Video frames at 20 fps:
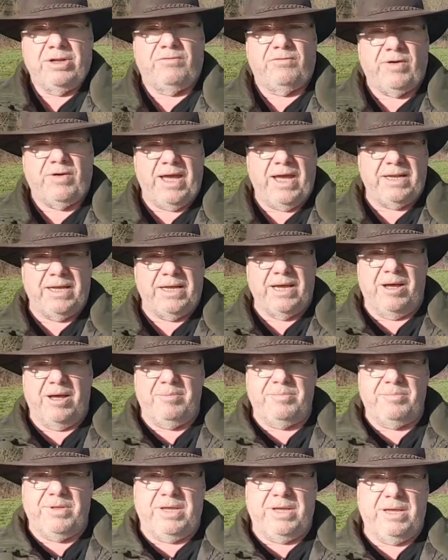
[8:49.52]
for heading up
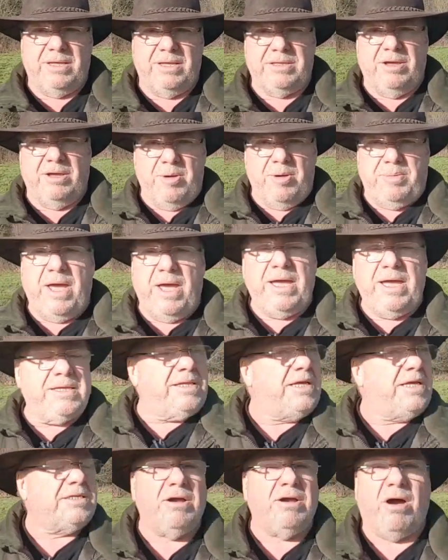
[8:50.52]
the IPA. And
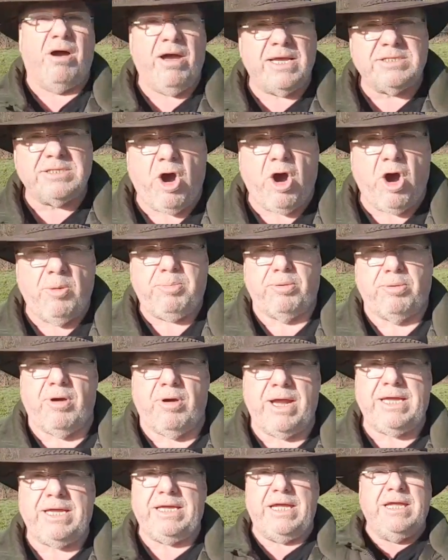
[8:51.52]
these guys
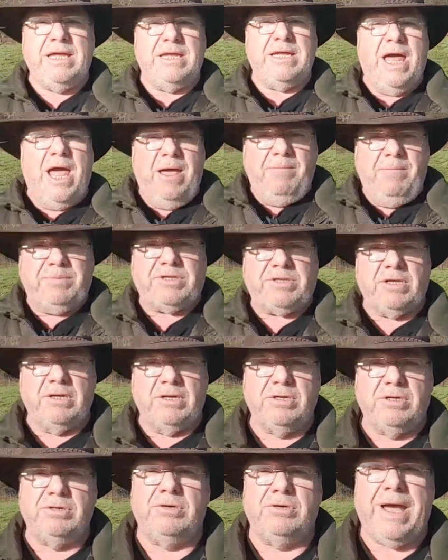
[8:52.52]
operate in
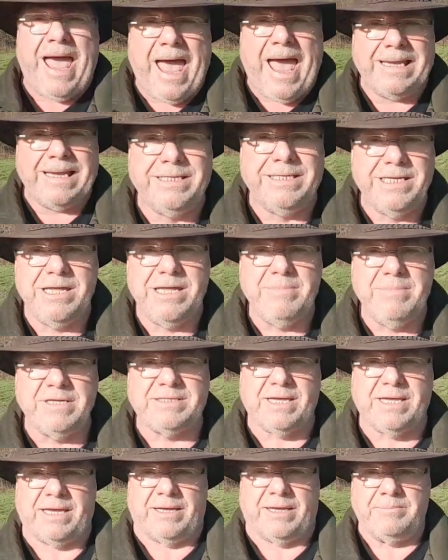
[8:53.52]
absolute
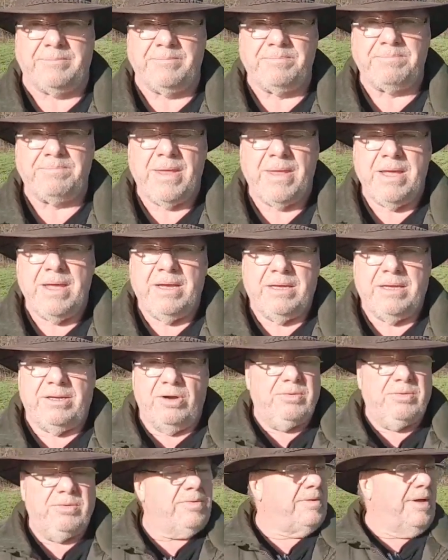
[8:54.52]
anonymity,
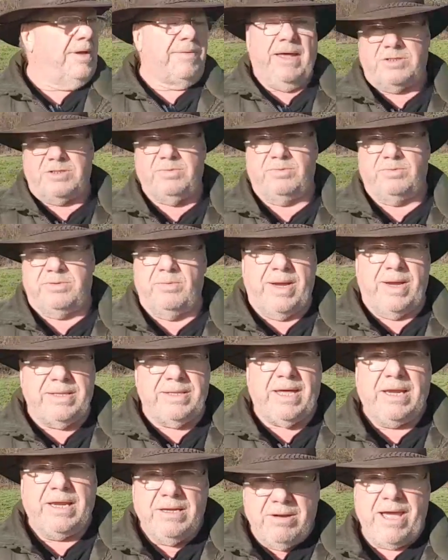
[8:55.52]
and that's the way
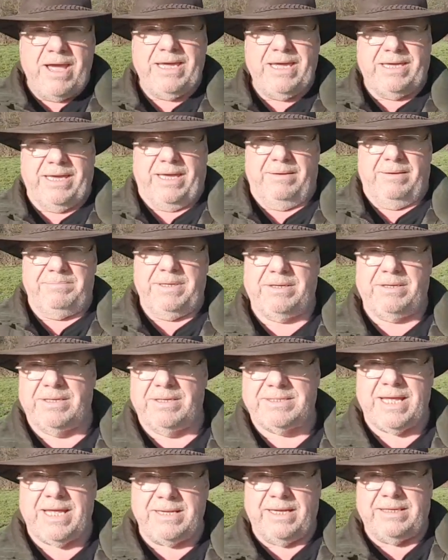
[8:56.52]
they like it,
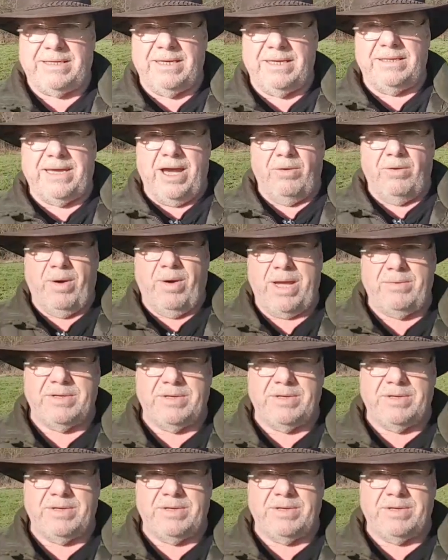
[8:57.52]
because then they can get away